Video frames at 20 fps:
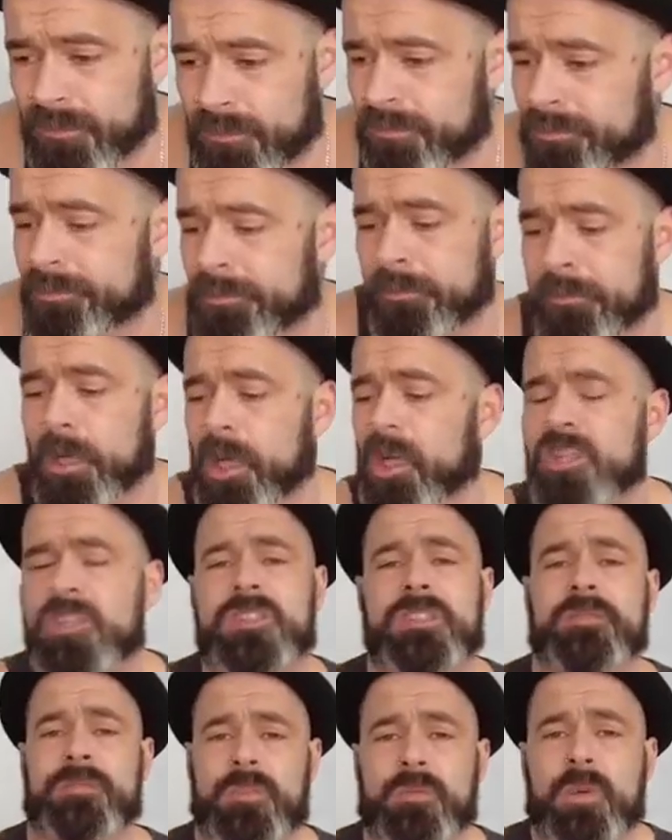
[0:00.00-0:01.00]

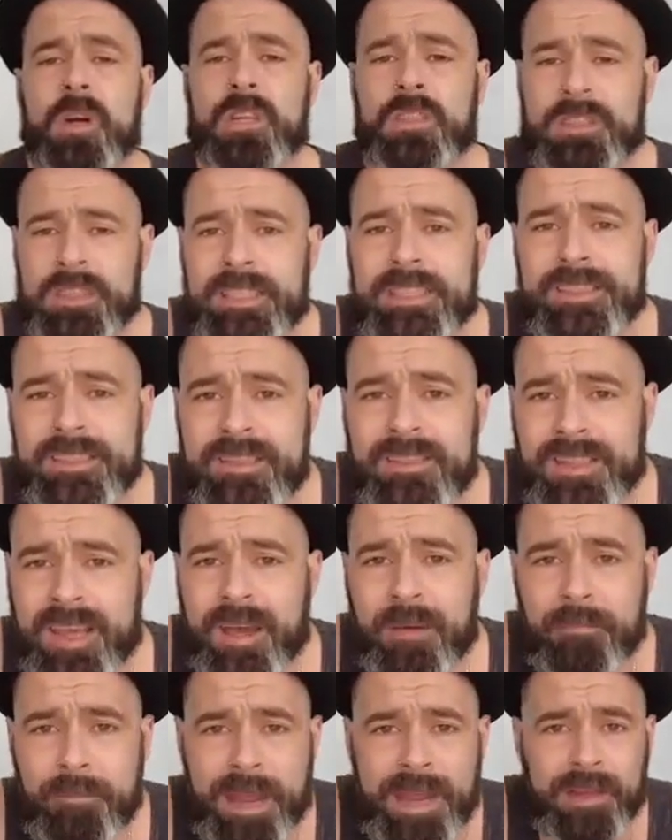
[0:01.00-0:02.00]
Most of the world leaders
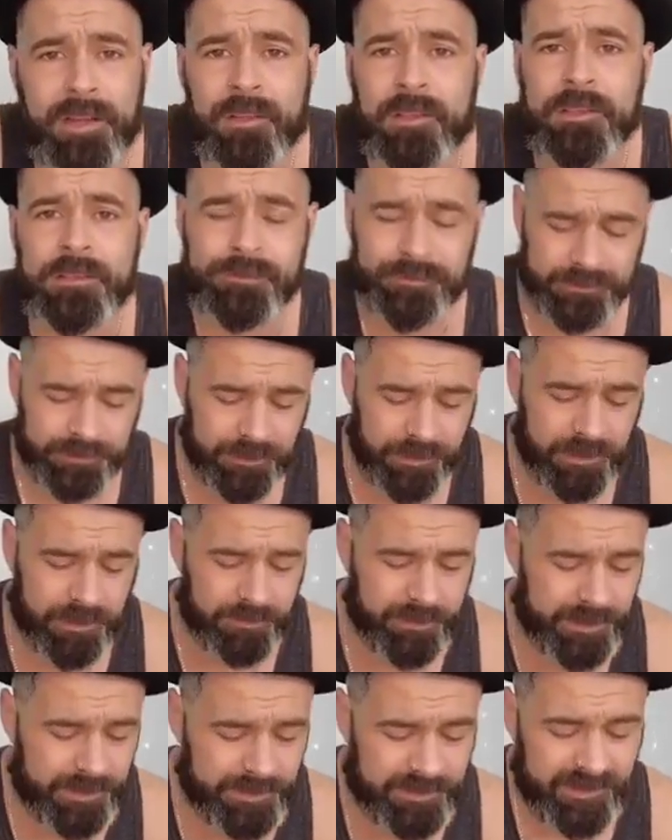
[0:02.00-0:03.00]
are male, you know what
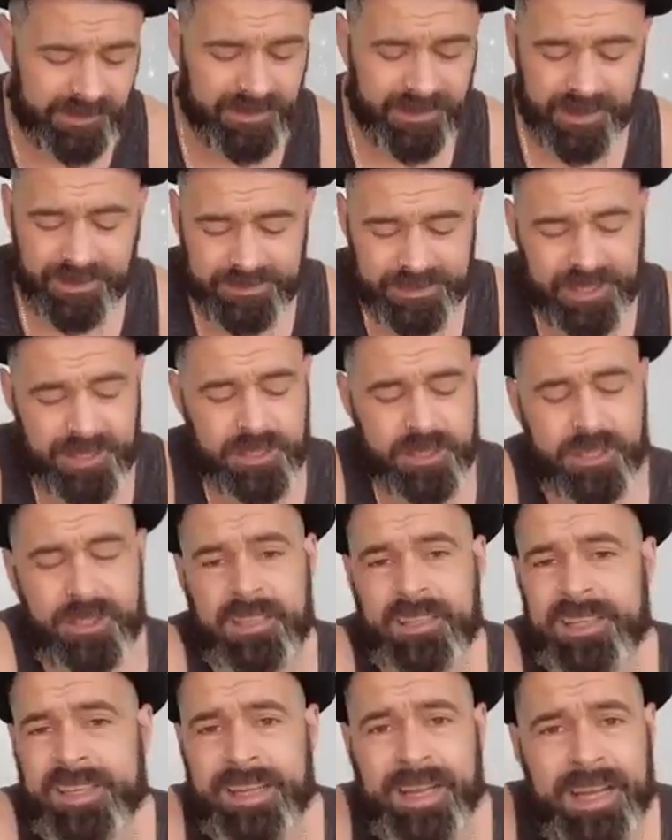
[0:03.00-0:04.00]
I mean?
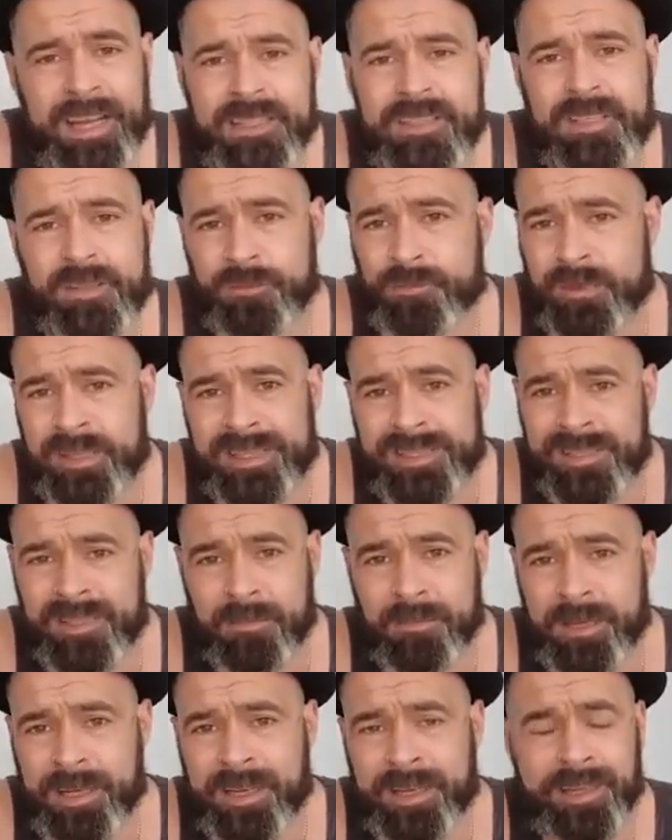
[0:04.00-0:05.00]
Occasionally you get a
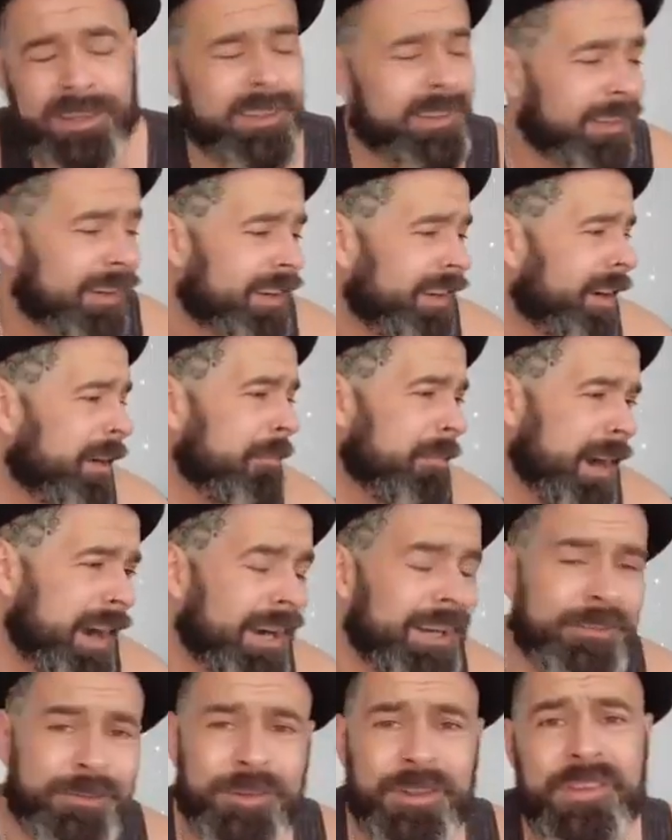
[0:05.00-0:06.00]
Theresa May, a
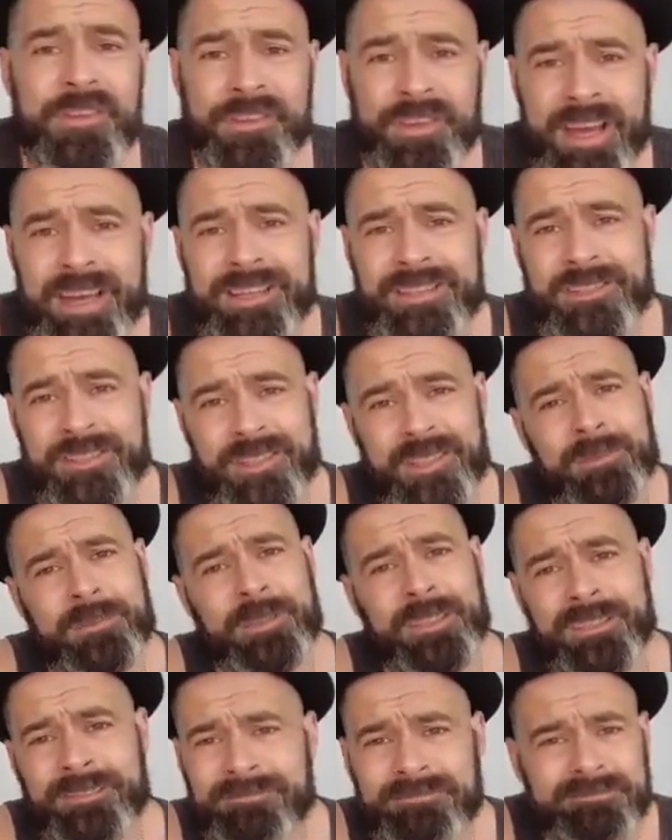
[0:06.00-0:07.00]
Margaret Thatcher,
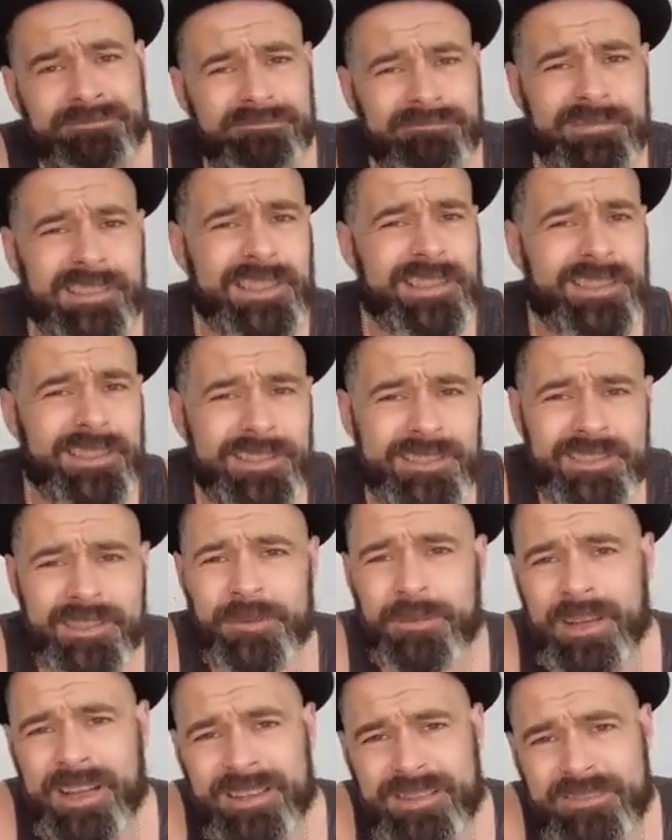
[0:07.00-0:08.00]
but I
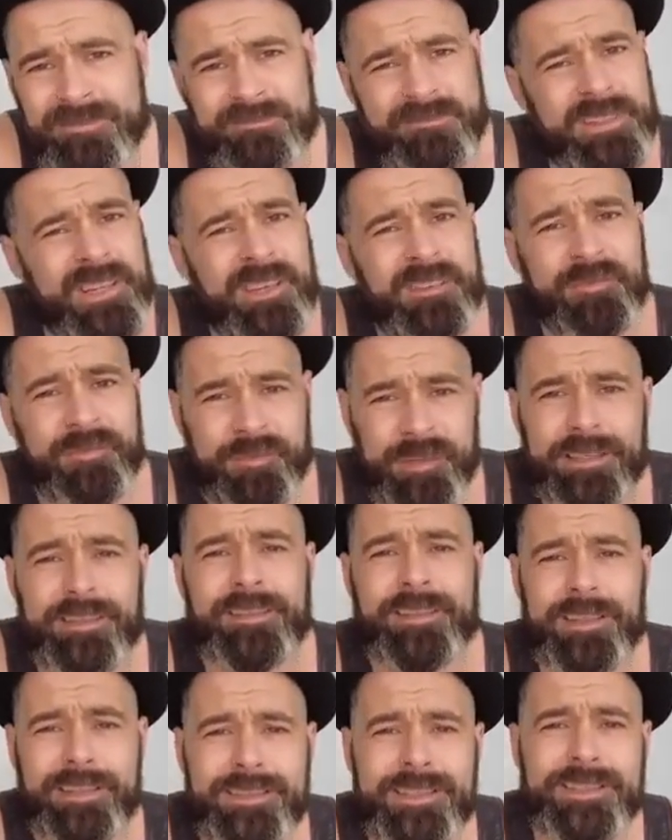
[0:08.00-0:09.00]
don't
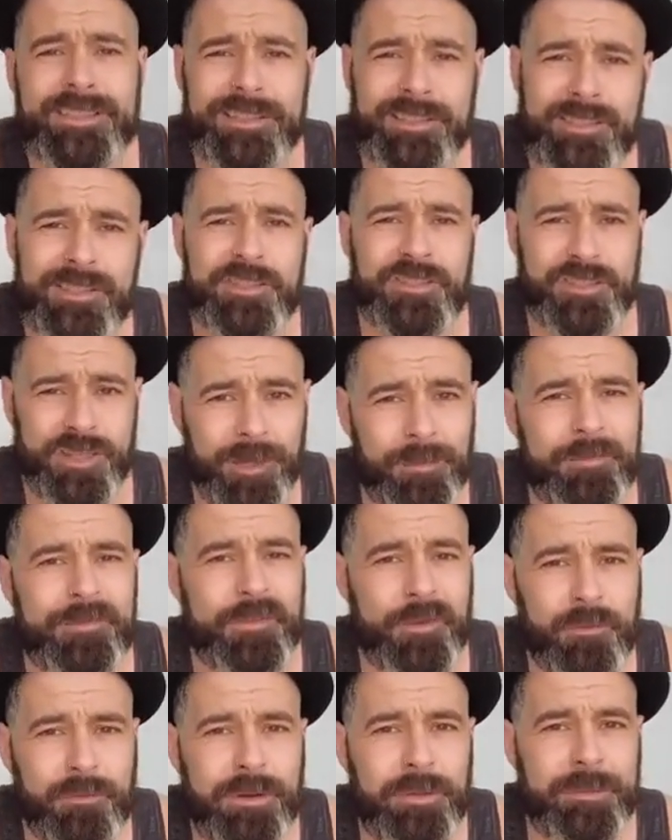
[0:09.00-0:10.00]
think they did a good job
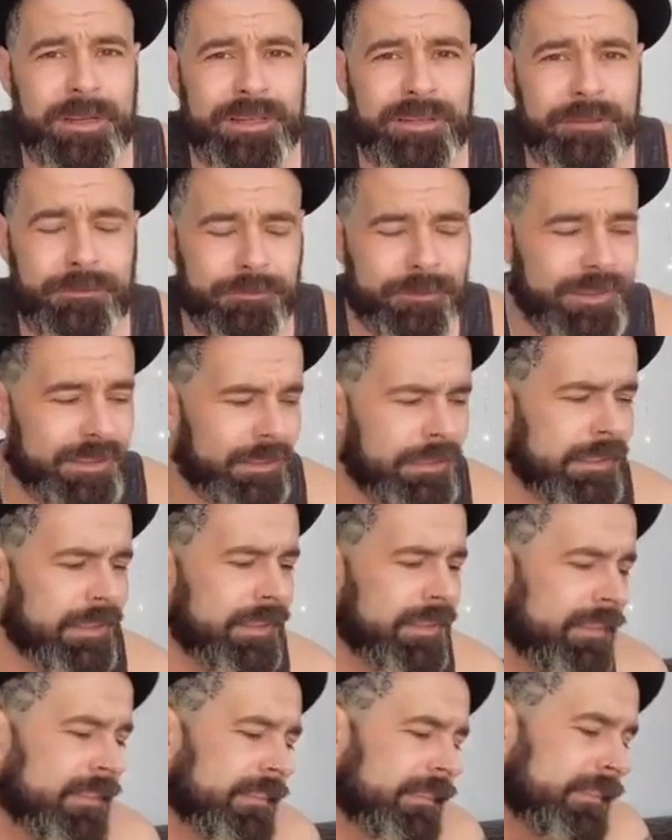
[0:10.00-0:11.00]
for women,
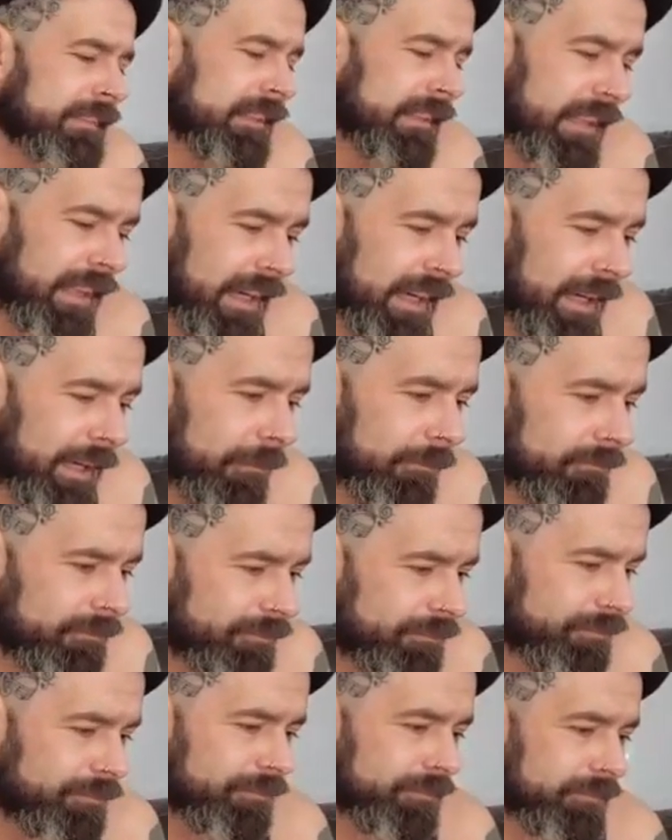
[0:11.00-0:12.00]
really.
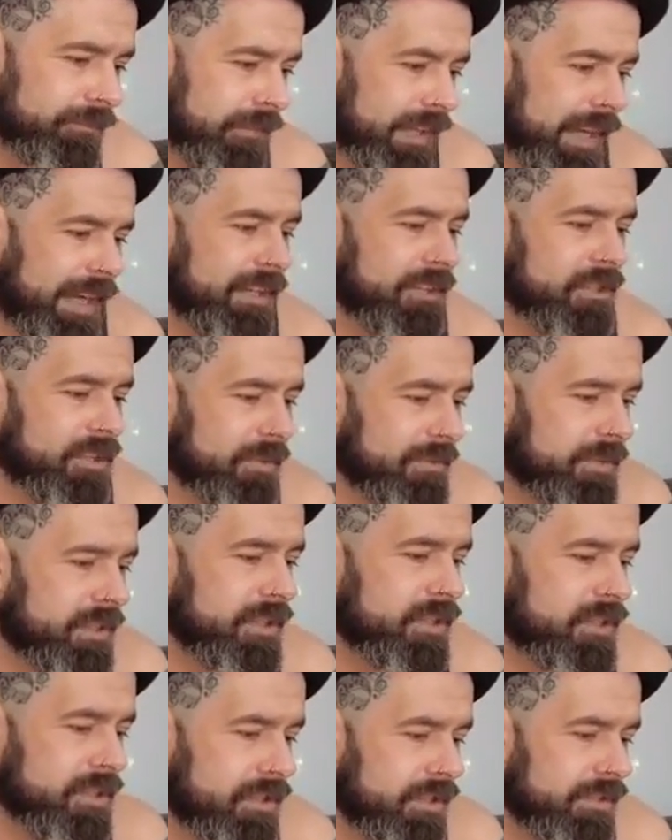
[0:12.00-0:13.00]
Hat shops
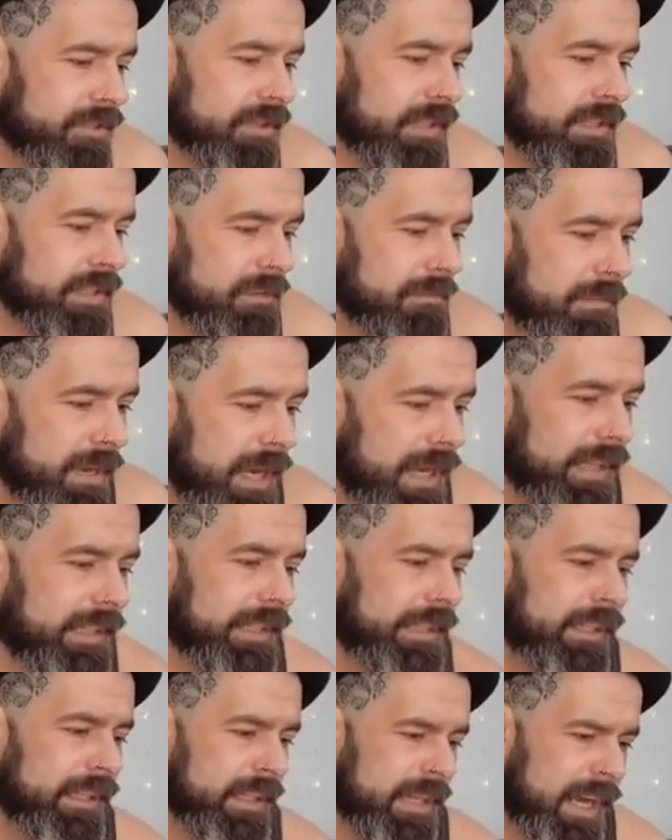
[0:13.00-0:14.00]
are shut, there's a
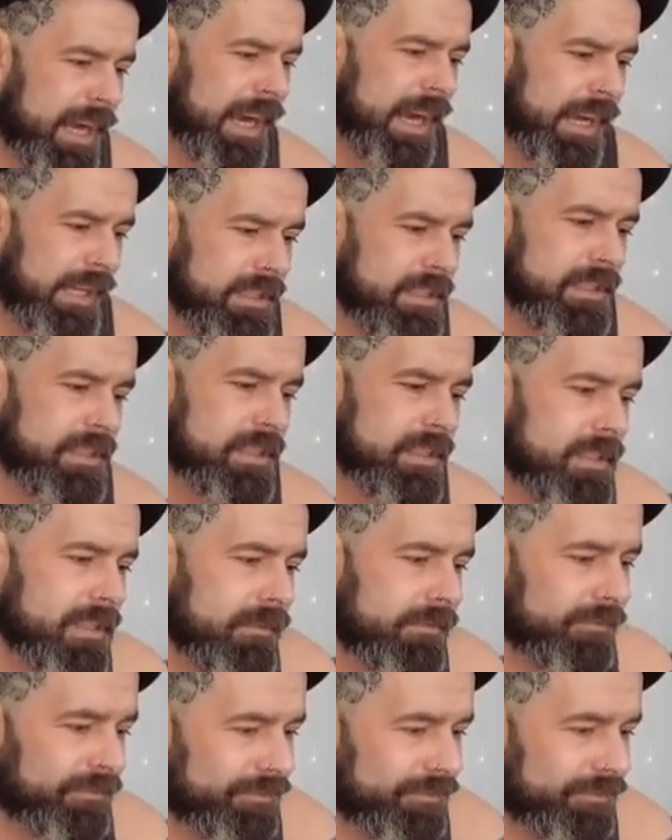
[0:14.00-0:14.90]
market, yes!